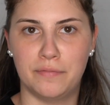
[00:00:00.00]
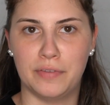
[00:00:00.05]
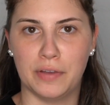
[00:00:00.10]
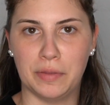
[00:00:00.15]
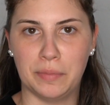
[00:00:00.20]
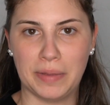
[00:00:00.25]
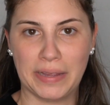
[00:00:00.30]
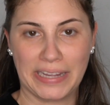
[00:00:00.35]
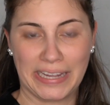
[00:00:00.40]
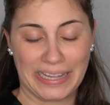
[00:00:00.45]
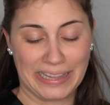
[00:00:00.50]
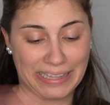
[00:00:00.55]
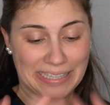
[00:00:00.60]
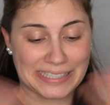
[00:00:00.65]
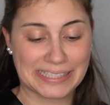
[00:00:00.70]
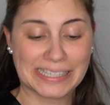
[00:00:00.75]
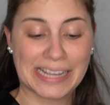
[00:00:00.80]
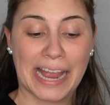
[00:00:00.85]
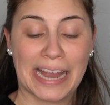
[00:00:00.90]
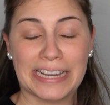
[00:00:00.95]
filming in
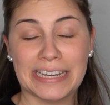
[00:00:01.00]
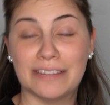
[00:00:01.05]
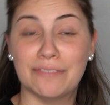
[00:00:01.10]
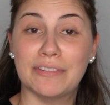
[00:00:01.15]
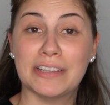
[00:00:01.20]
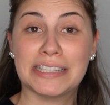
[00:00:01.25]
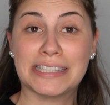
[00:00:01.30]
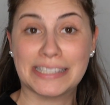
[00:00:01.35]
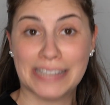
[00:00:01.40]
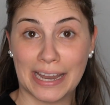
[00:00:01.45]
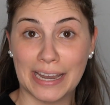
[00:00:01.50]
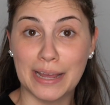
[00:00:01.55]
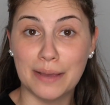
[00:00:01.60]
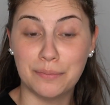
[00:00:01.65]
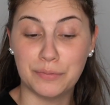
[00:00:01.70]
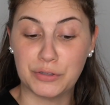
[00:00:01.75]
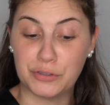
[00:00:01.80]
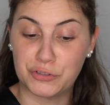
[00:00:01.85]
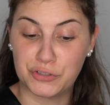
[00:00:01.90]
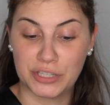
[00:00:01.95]
this kind of
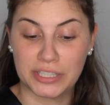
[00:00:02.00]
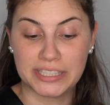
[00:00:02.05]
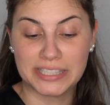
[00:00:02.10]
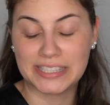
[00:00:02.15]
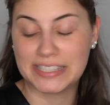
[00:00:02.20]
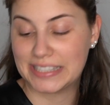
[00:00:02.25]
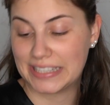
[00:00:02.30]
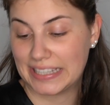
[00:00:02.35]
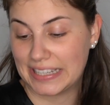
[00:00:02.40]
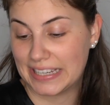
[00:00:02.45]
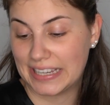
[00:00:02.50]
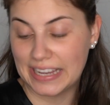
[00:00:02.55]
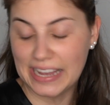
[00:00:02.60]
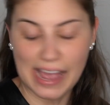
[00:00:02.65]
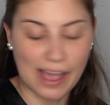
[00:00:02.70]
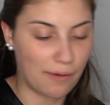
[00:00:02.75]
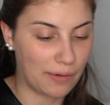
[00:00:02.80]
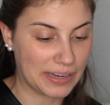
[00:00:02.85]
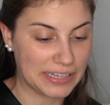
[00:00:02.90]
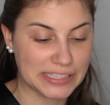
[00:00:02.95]
setup. You should see
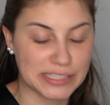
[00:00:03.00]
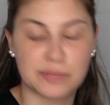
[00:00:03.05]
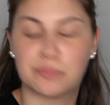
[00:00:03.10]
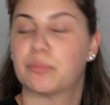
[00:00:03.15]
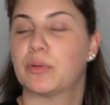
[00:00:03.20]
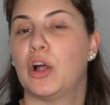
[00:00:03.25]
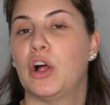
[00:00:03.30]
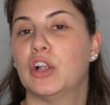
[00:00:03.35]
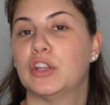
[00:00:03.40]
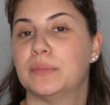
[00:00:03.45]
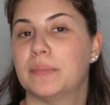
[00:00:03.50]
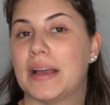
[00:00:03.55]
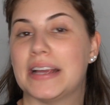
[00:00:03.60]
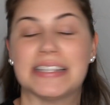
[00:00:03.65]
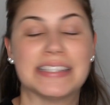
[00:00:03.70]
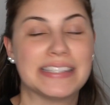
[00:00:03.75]
how I sprawled my